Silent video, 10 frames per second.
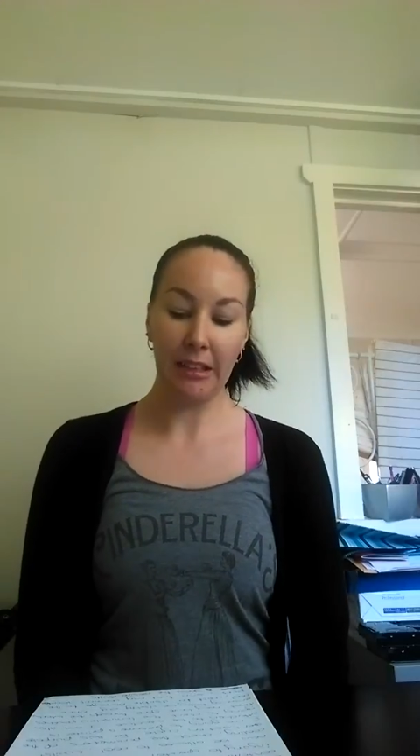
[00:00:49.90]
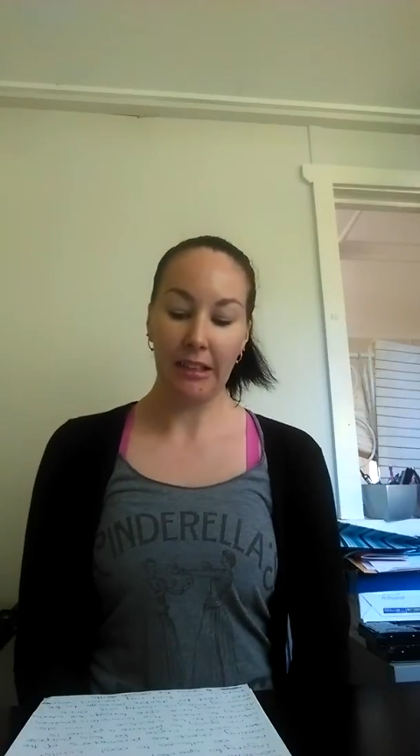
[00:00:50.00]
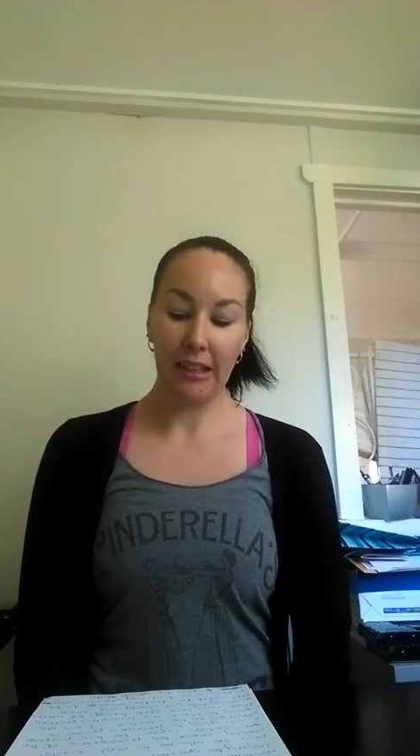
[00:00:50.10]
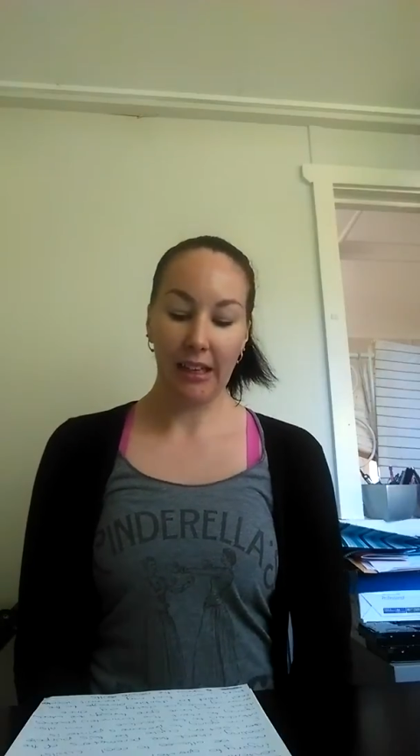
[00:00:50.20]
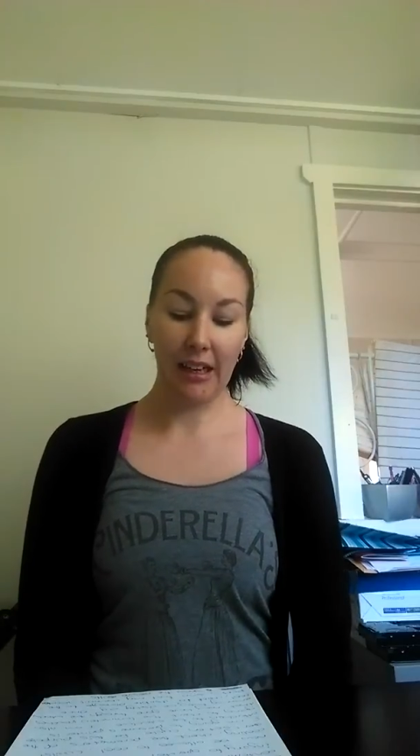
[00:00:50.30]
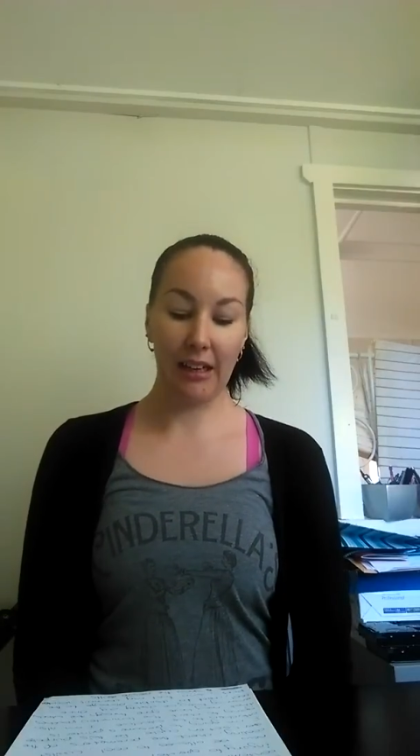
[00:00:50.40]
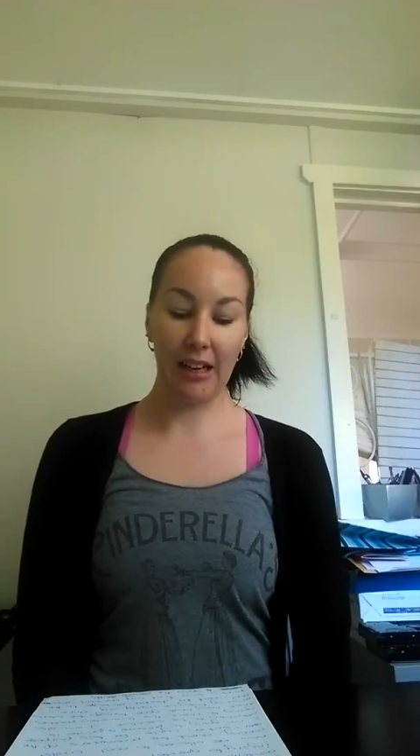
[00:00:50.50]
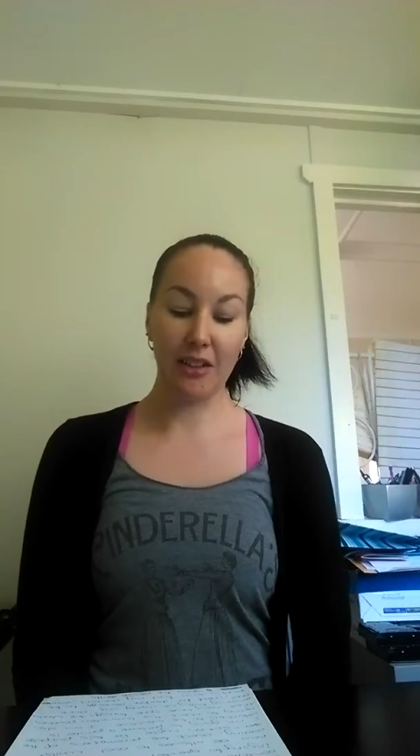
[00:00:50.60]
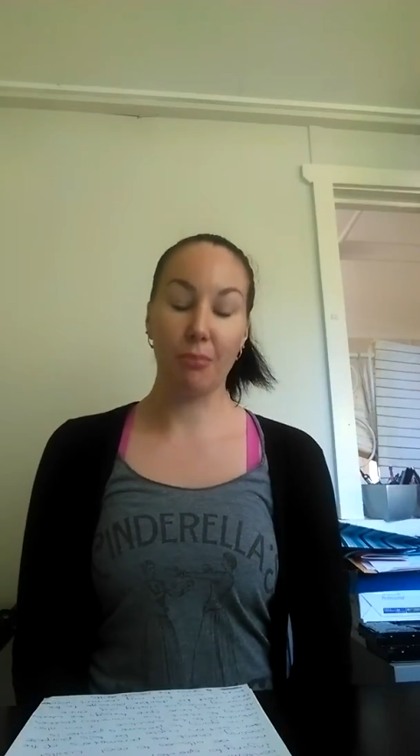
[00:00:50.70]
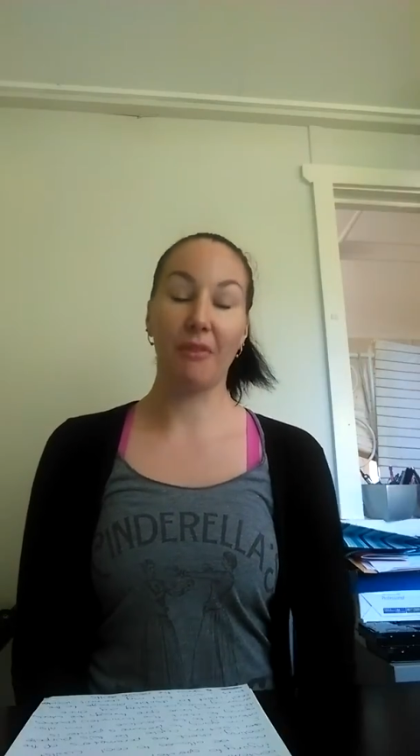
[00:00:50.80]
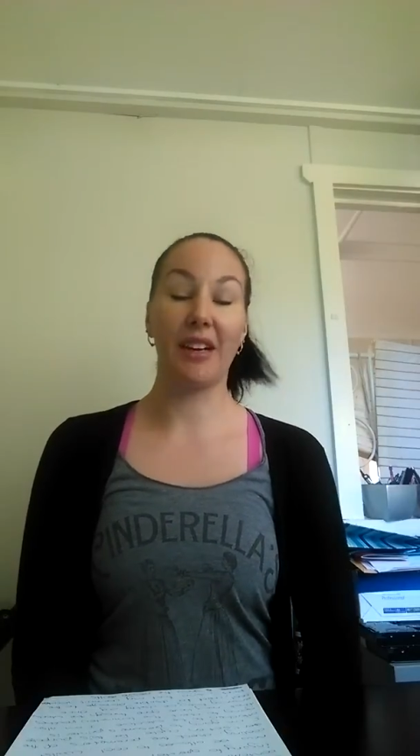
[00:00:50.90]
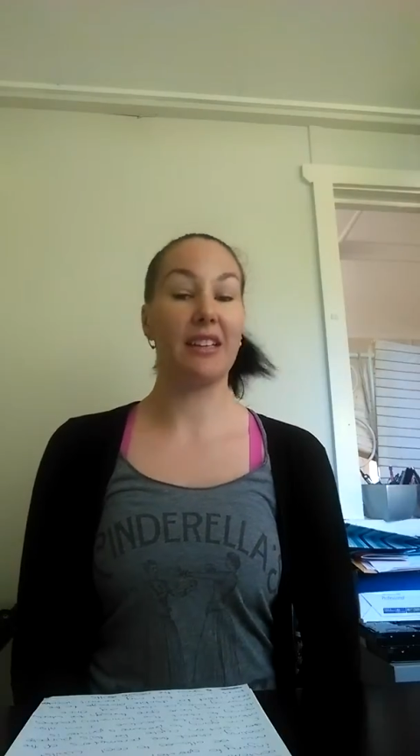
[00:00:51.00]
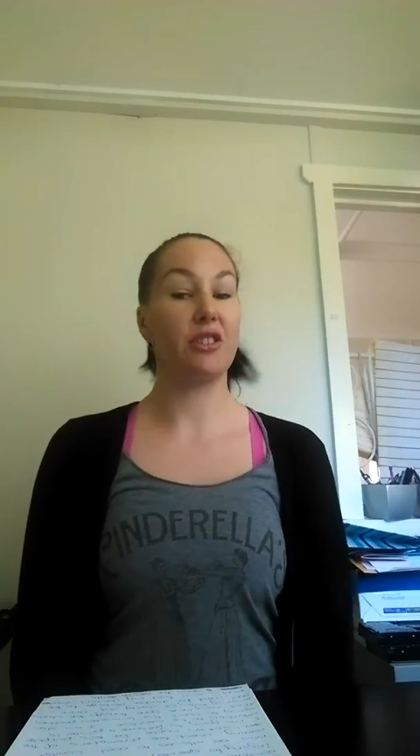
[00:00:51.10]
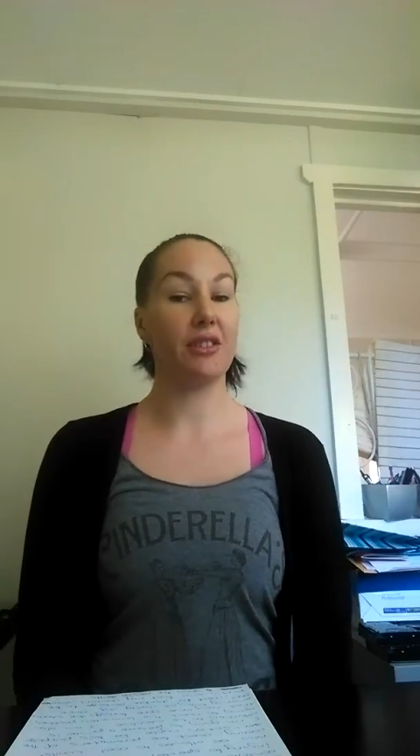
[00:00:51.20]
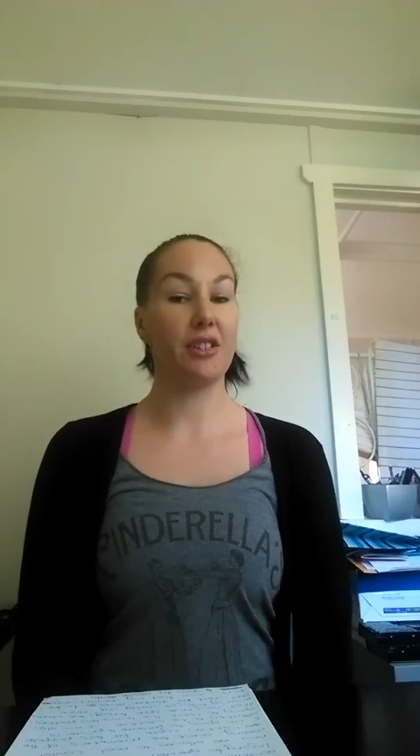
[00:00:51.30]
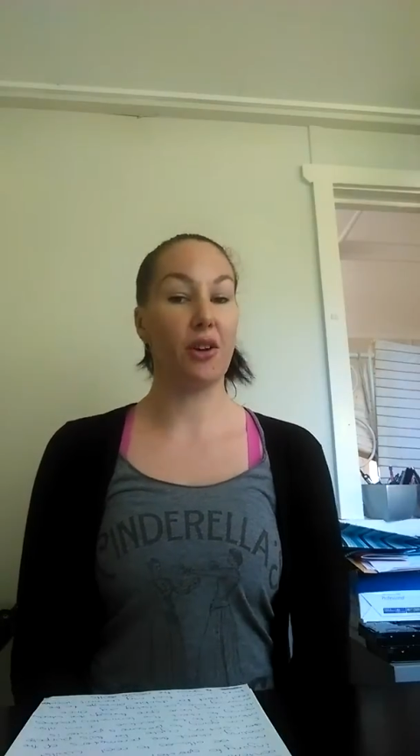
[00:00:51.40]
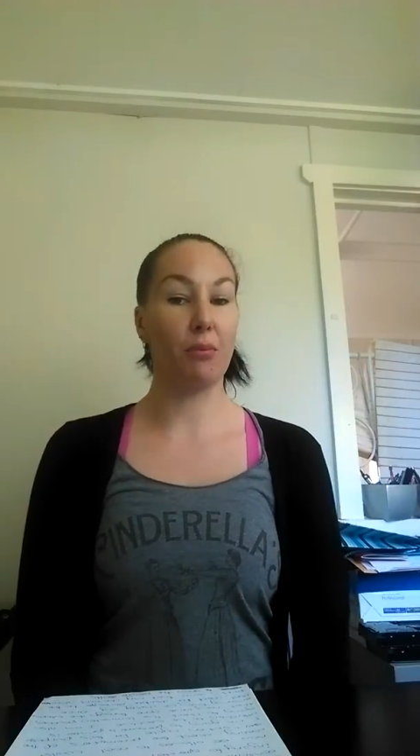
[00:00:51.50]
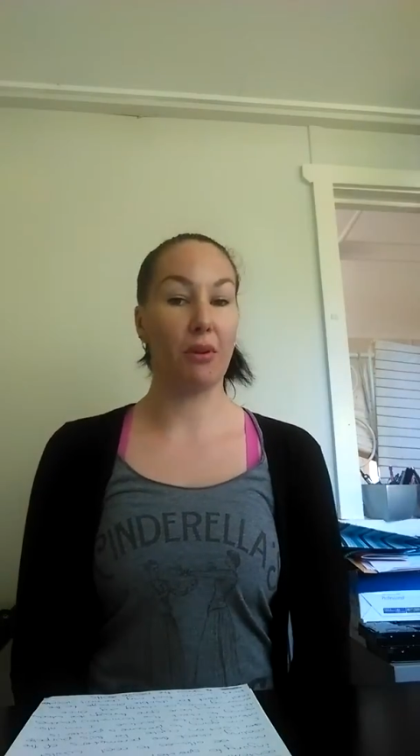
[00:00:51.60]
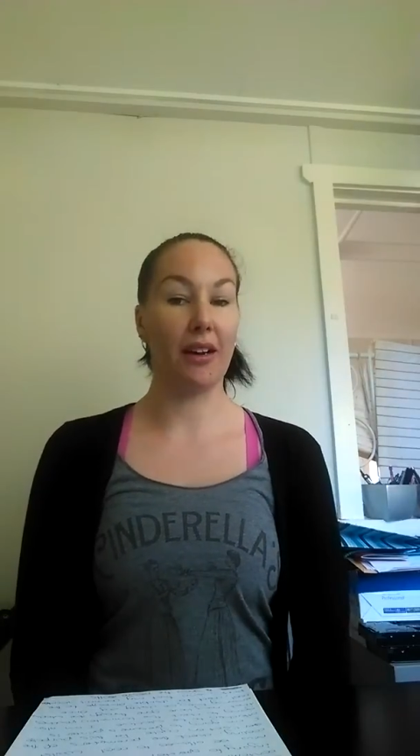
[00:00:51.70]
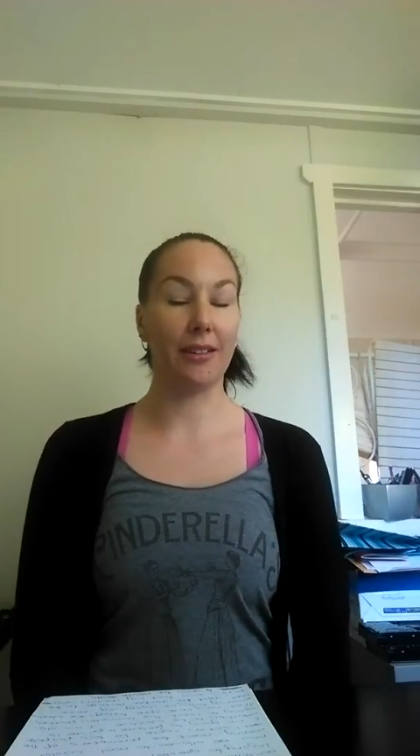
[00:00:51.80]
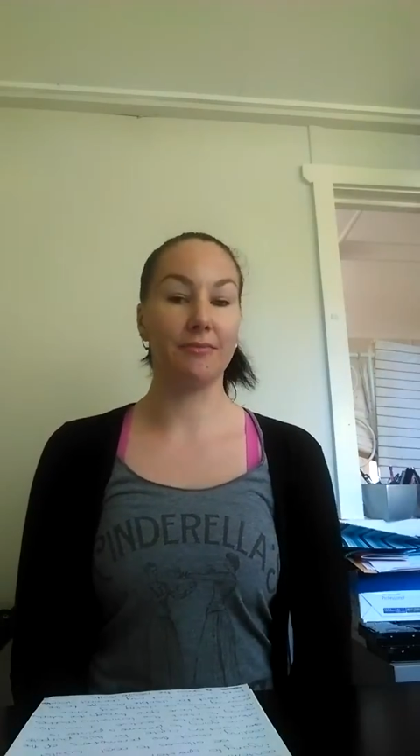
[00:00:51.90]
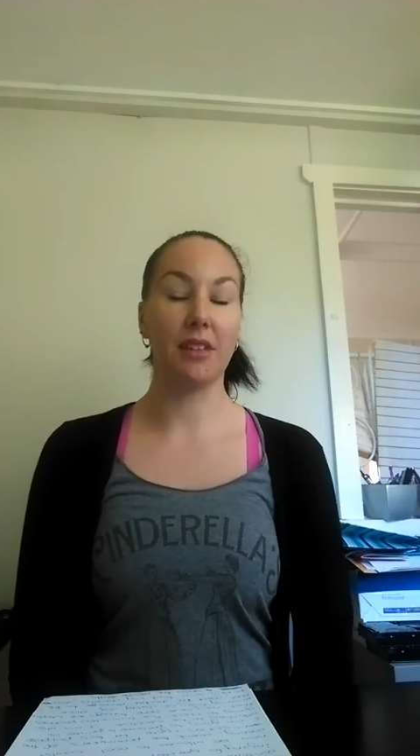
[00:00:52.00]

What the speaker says: and to prevent injury to the operator,